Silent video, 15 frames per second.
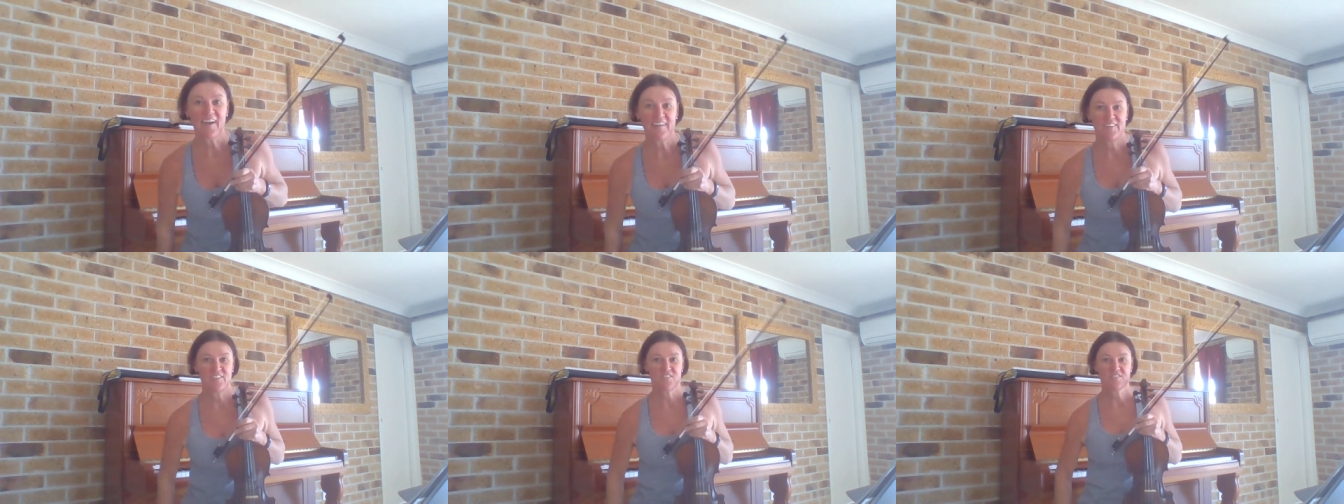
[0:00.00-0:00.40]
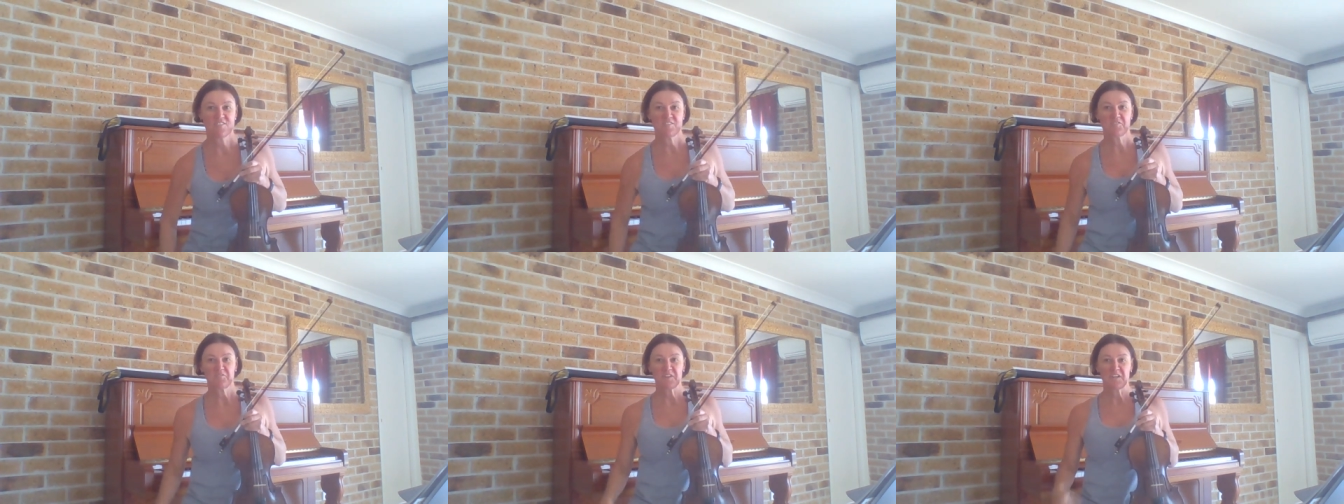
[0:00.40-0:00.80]
Hi, this
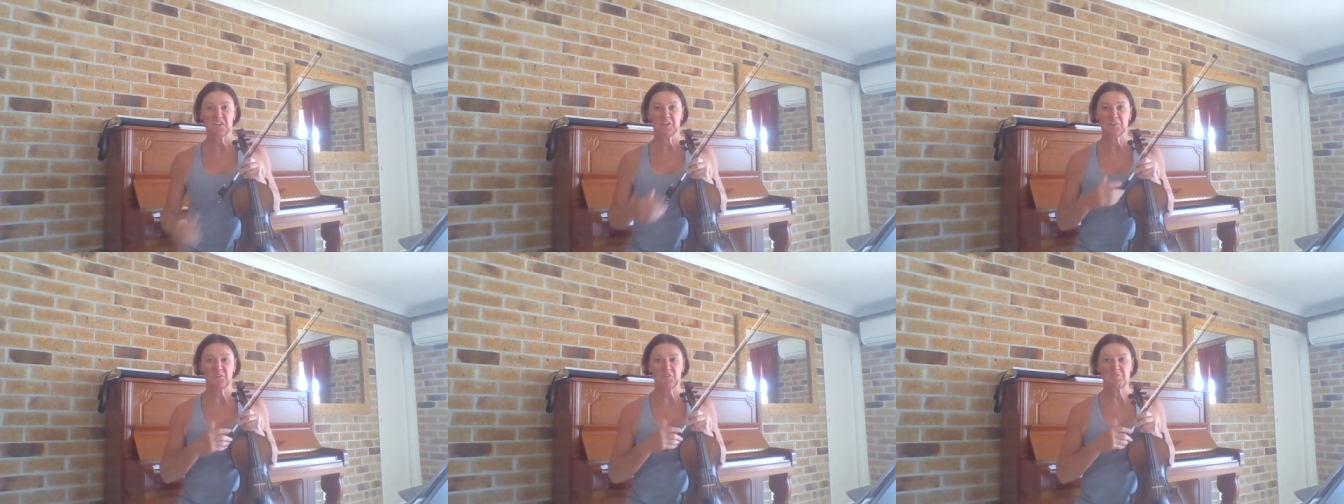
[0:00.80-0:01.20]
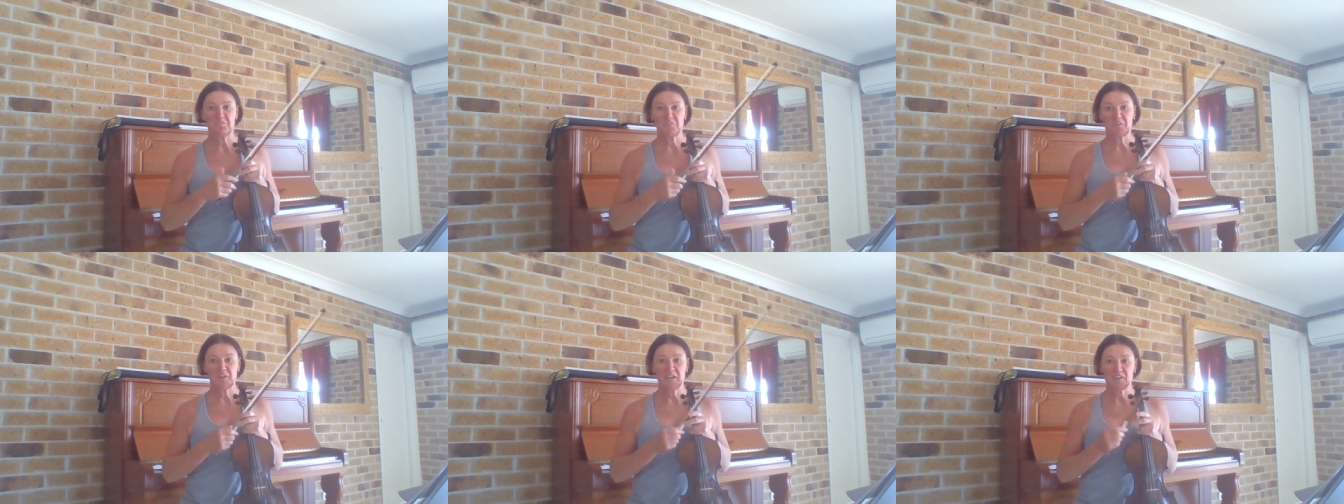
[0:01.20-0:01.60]
is a video
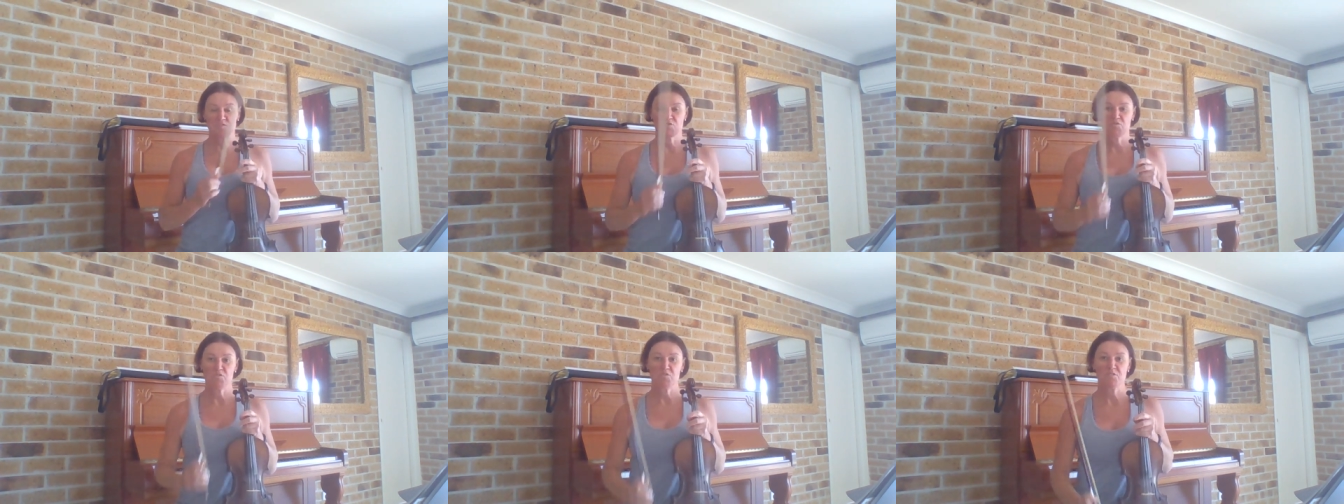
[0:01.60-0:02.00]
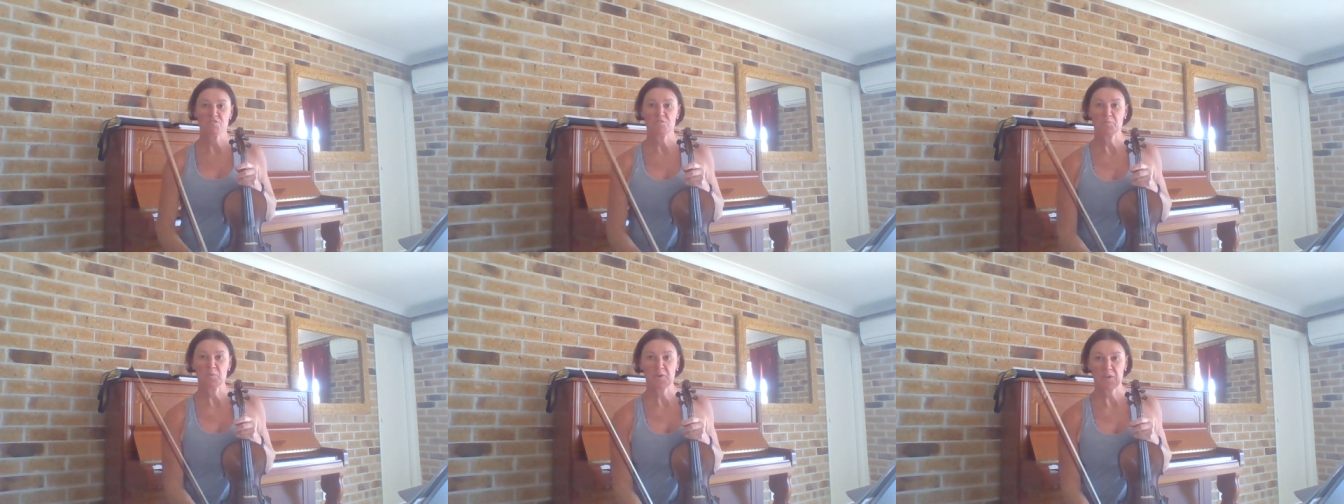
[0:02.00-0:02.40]
for our
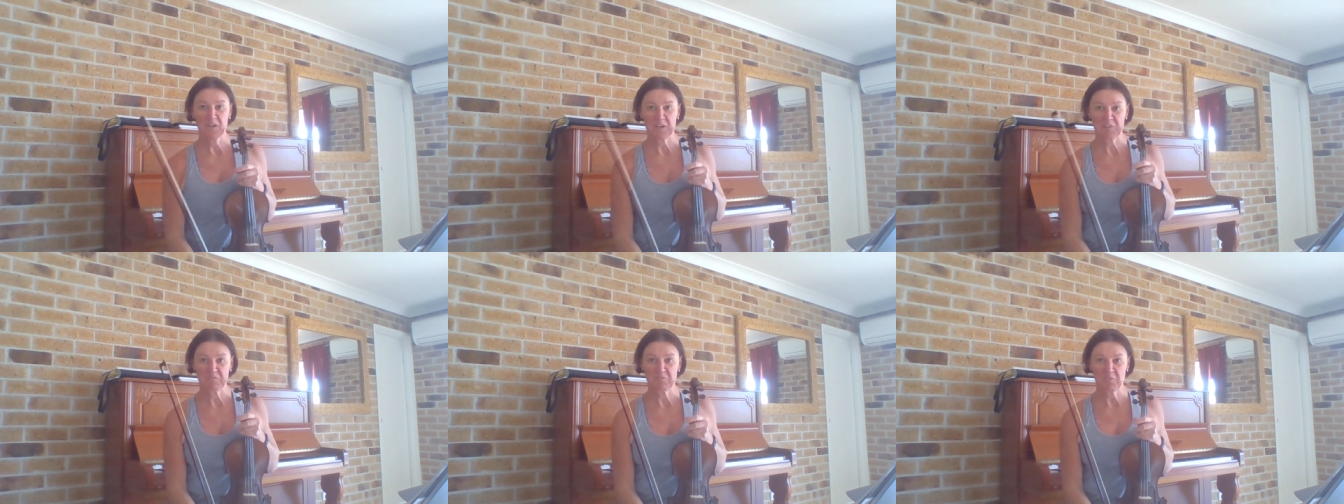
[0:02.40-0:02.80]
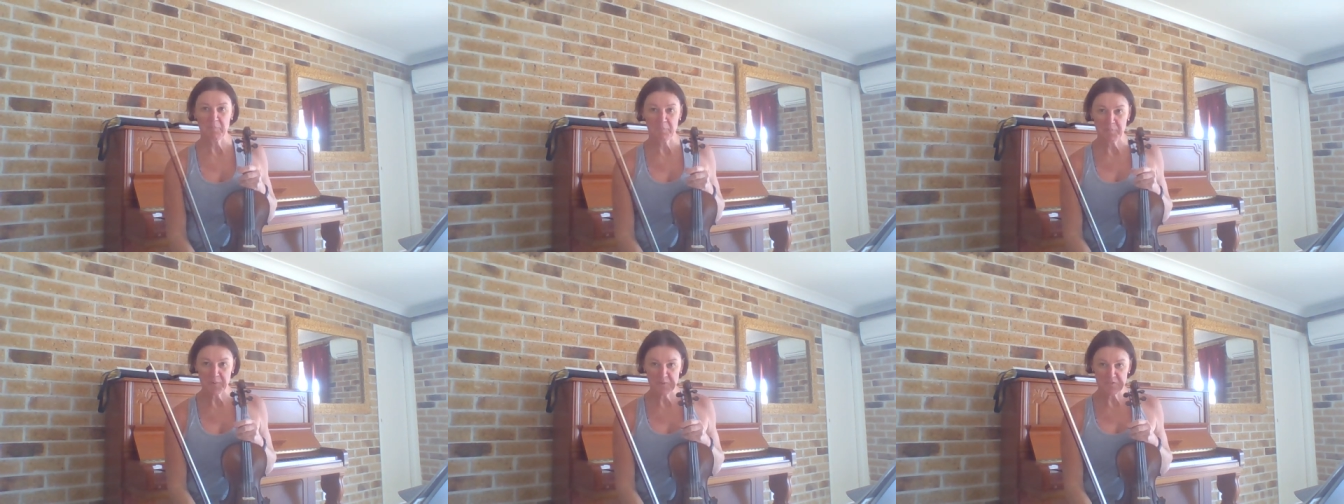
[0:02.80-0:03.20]
students working
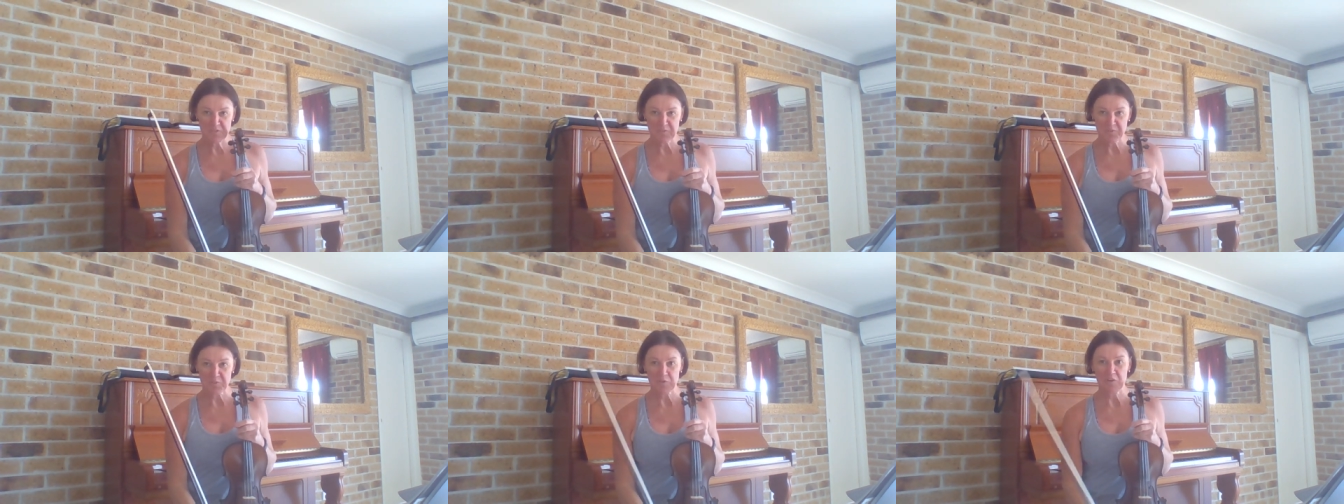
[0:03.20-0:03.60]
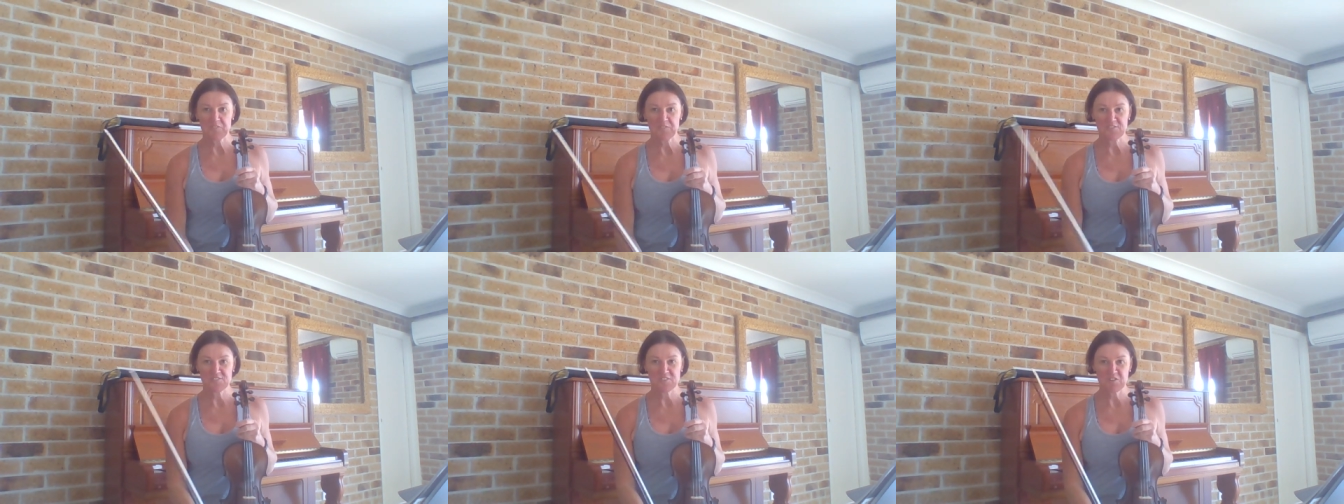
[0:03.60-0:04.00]
from Book 2
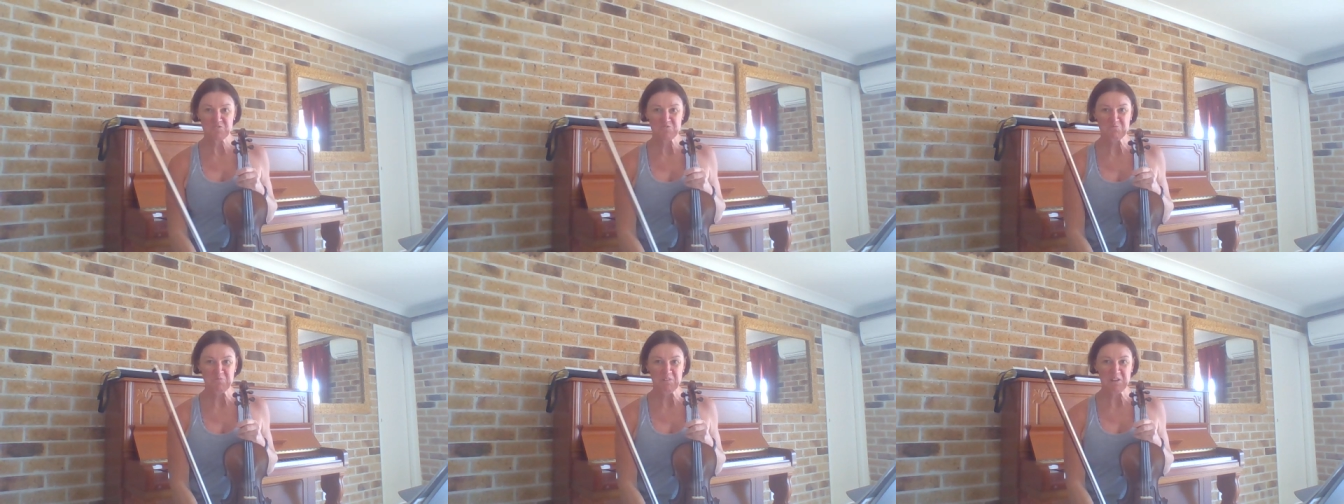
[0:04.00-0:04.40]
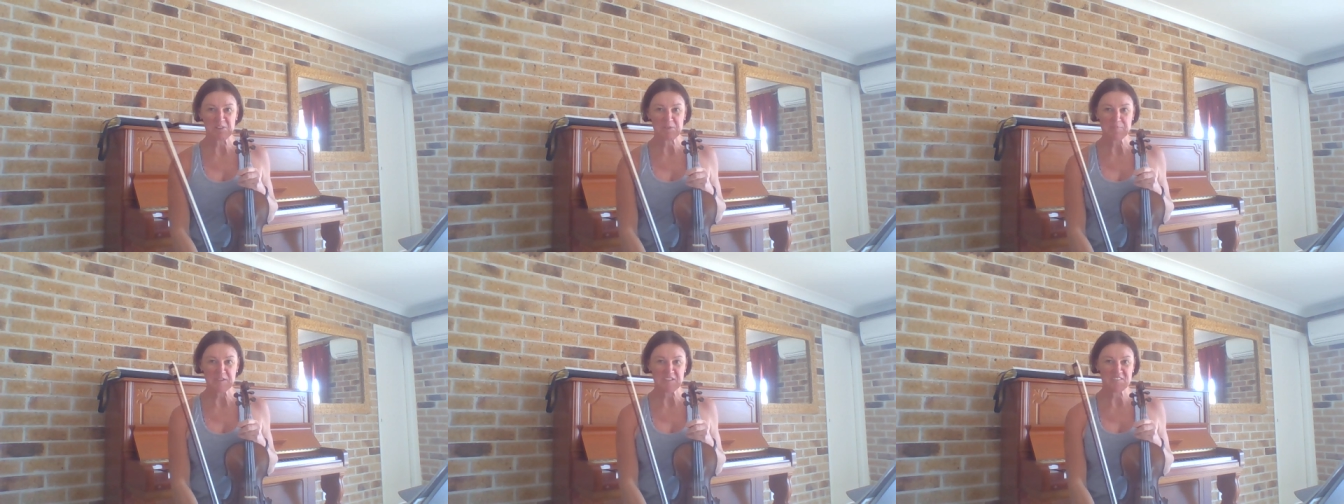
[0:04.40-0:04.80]
of Essential
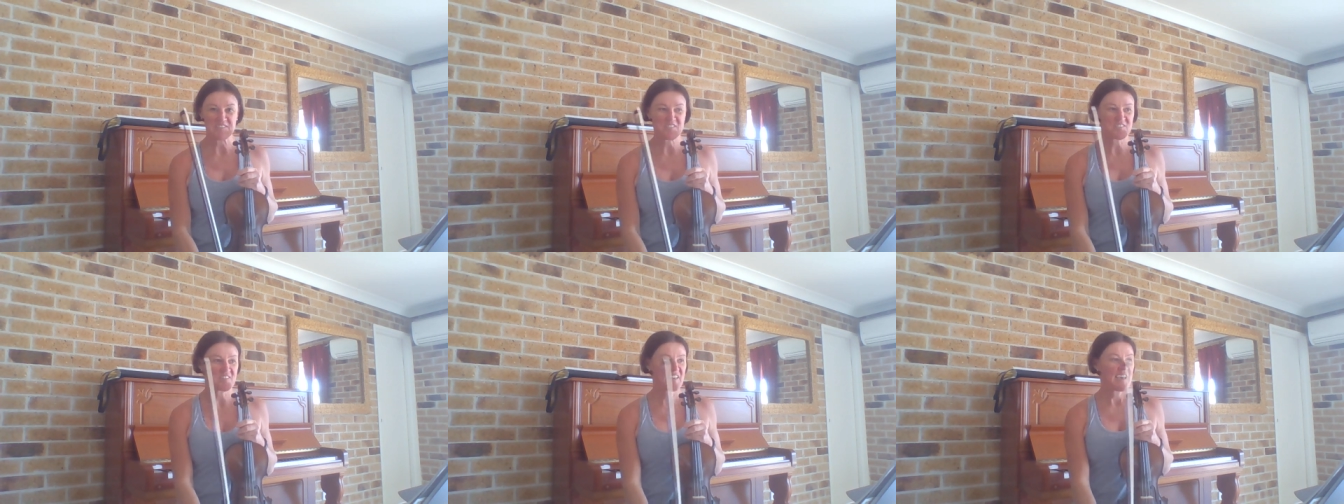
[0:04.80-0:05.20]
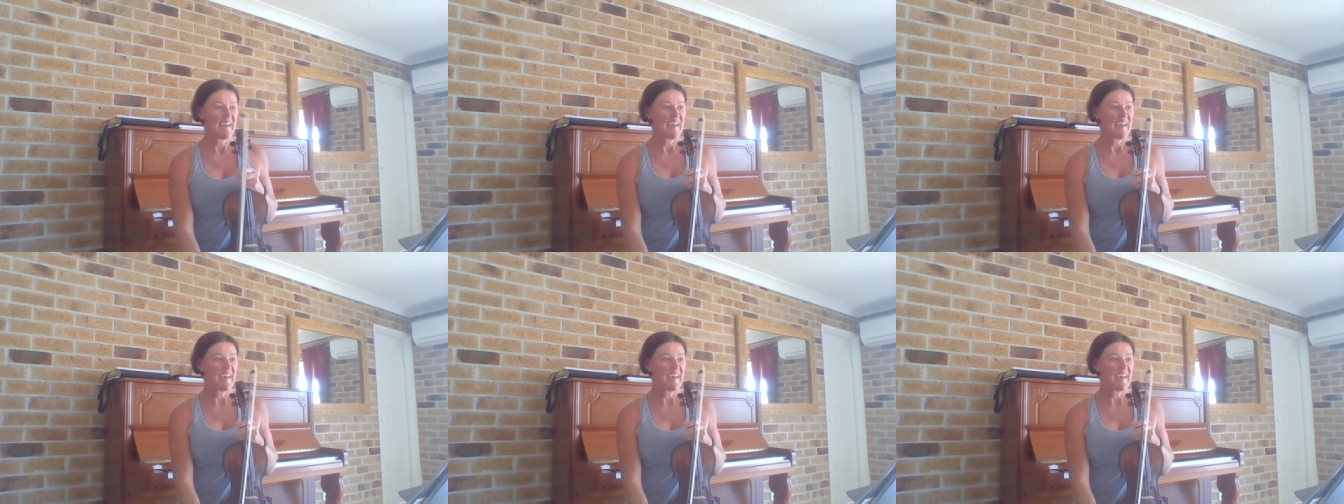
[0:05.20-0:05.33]
Elements.